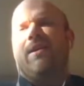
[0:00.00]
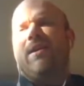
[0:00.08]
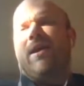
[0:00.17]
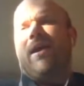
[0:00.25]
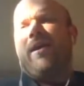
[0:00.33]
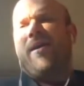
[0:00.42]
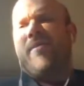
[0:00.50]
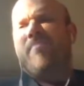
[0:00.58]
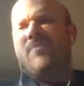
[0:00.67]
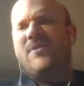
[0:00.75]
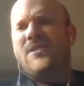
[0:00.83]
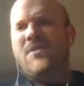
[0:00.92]
um,
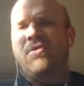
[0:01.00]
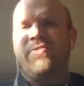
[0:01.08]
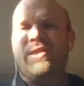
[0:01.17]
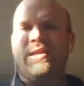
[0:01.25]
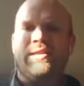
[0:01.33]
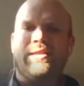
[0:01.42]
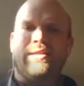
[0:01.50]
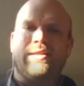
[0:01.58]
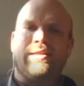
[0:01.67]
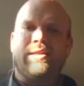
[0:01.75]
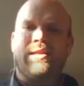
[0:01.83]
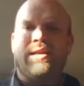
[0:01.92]
some of
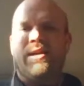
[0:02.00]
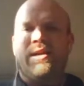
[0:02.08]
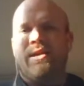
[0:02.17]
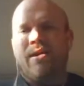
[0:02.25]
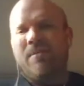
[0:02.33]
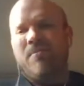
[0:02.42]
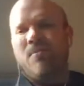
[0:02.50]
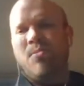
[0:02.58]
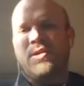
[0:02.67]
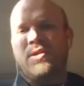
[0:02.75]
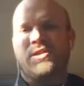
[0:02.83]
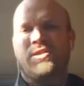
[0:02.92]
these uh,
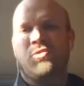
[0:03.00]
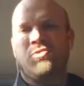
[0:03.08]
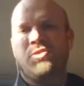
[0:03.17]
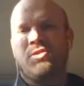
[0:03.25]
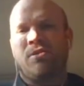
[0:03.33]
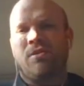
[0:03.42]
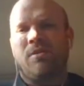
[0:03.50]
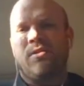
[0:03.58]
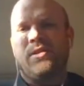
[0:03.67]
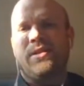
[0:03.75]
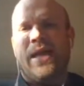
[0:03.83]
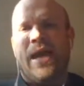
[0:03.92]
more
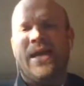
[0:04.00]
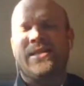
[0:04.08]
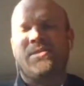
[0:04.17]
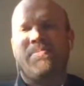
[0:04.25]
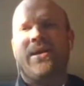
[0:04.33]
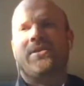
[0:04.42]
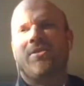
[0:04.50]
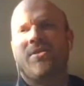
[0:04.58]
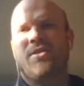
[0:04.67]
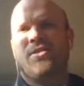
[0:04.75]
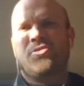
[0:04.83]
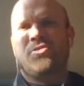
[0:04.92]
social aspects or
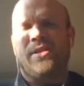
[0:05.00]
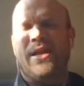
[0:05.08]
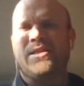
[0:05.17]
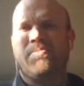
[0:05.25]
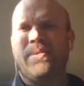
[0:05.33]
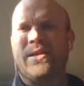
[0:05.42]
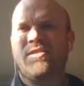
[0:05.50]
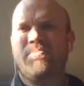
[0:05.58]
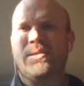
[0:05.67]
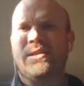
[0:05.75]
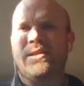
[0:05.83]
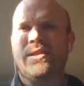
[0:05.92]
cultural aspects of
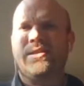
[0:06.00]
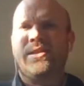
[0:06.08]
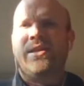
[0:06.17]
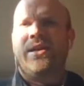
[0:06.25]
buildings.